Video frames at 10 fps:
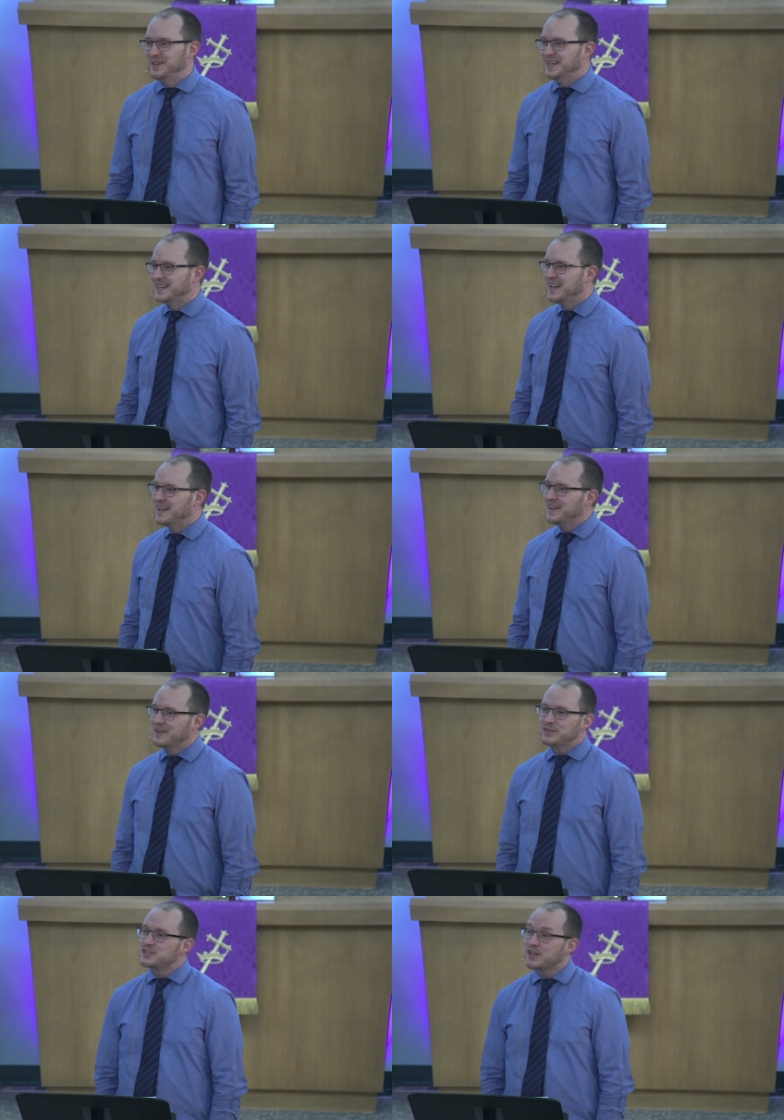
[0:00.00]
like, you
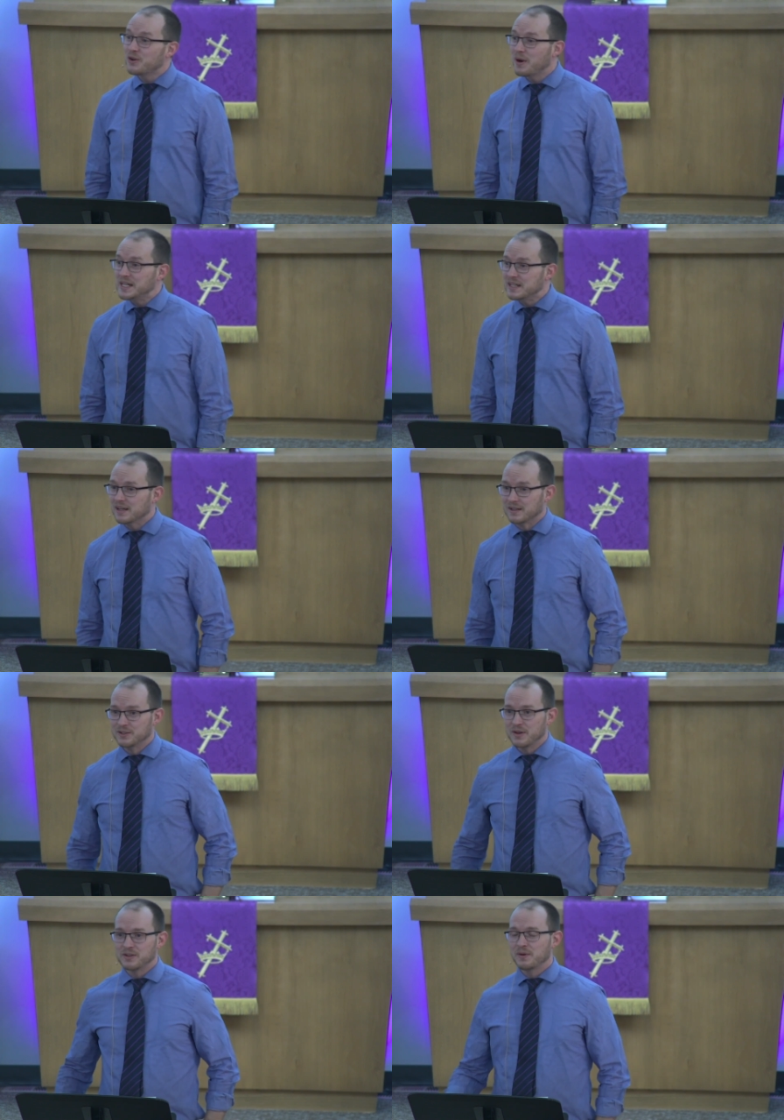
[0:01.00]
just had no idea. You
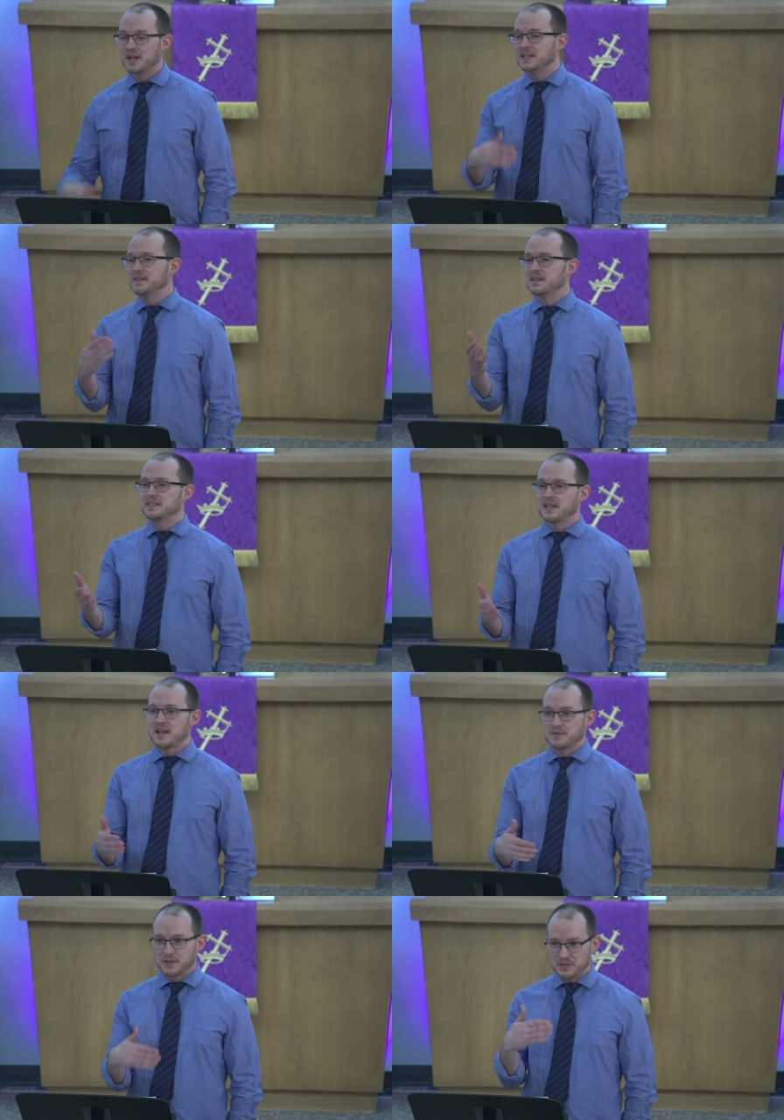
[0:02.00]
had no idea the extent
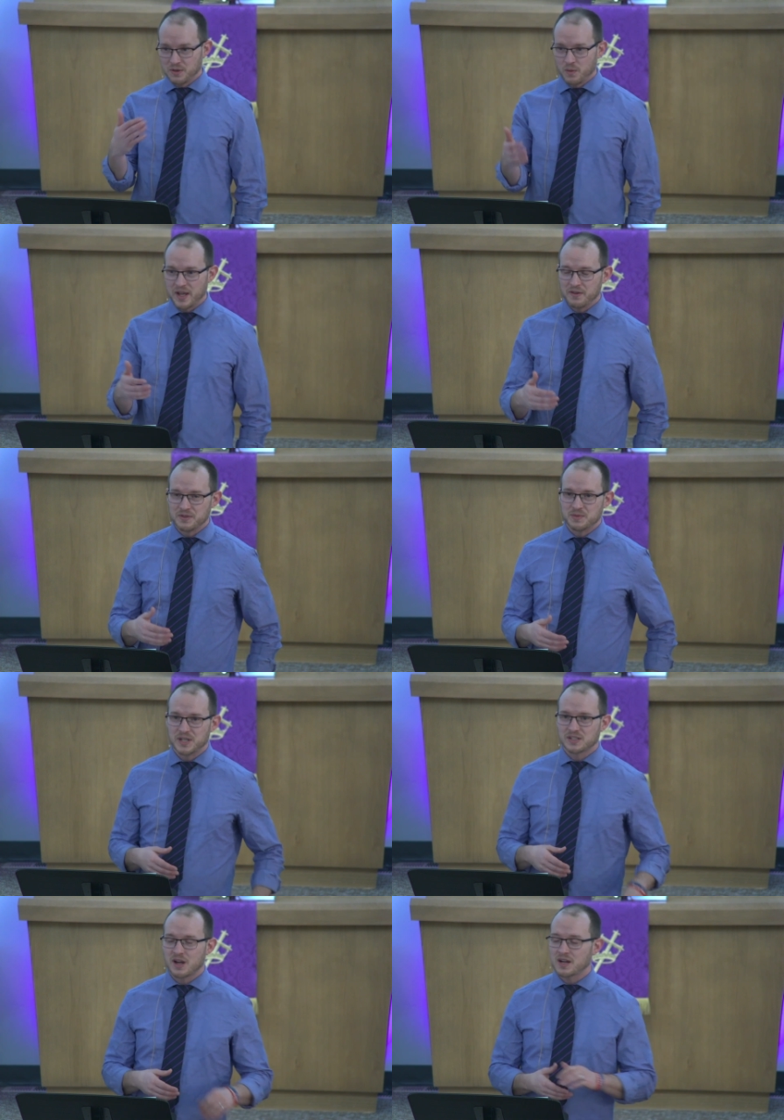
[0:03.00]
because of the way it was being
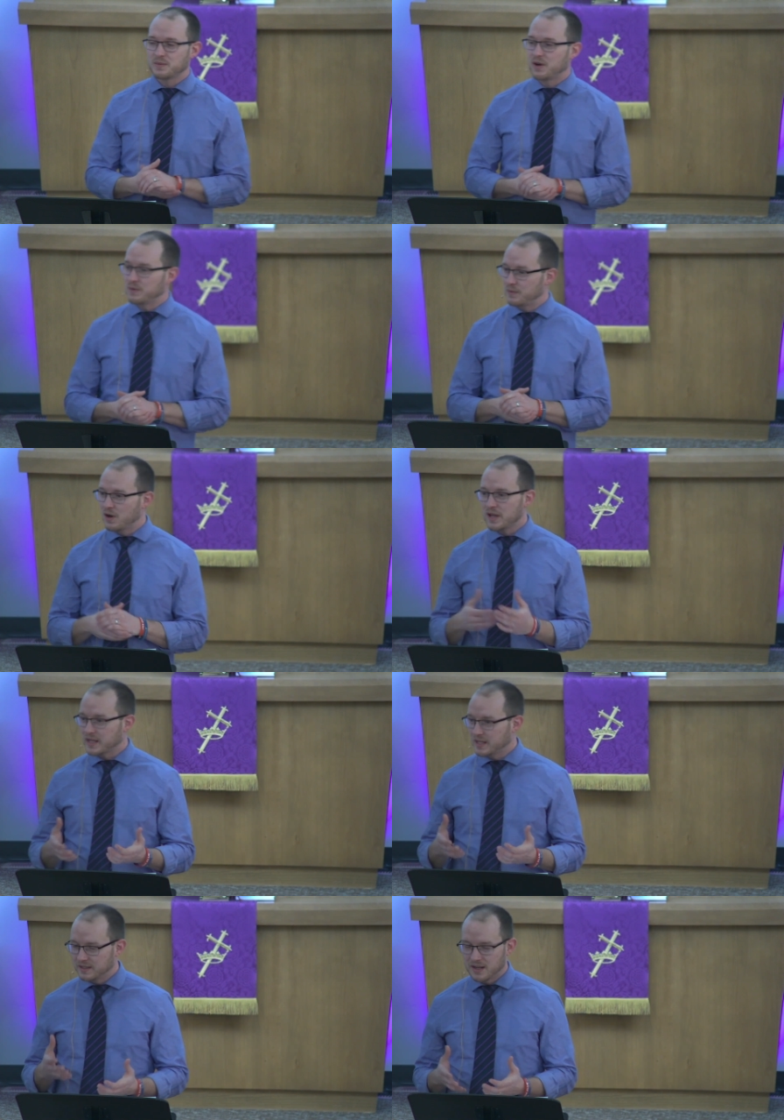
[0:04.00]
talked about. we were all
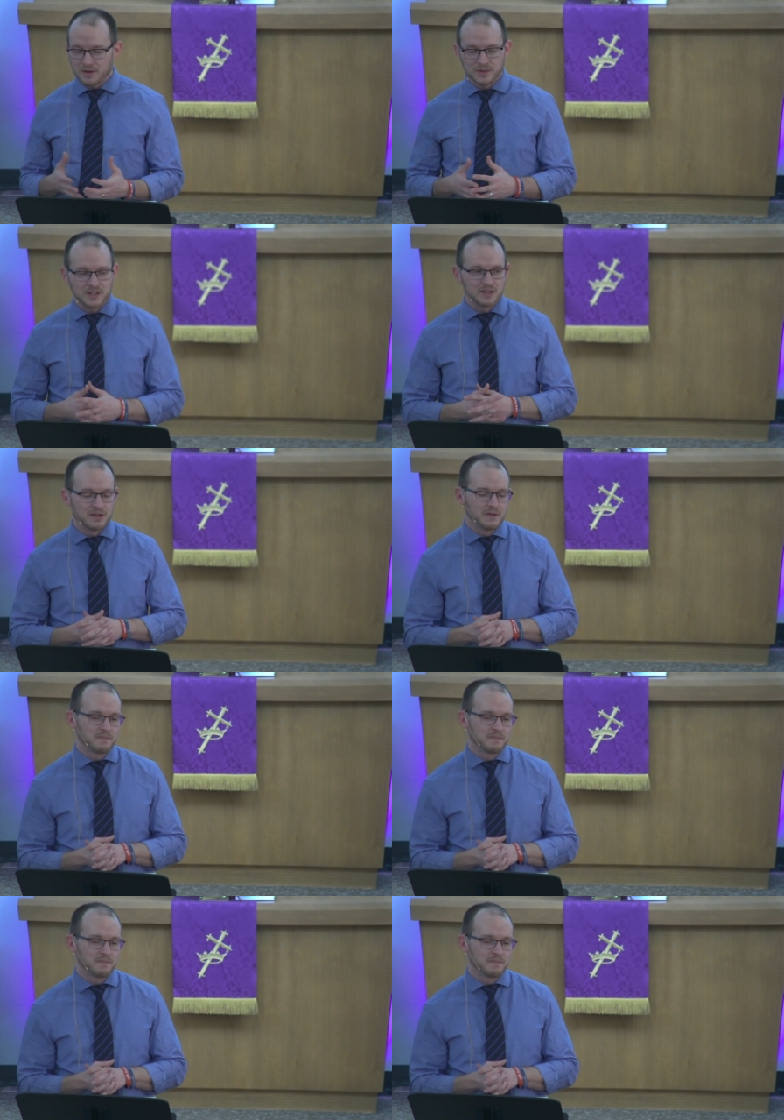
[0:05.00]
locking down, we didn't know.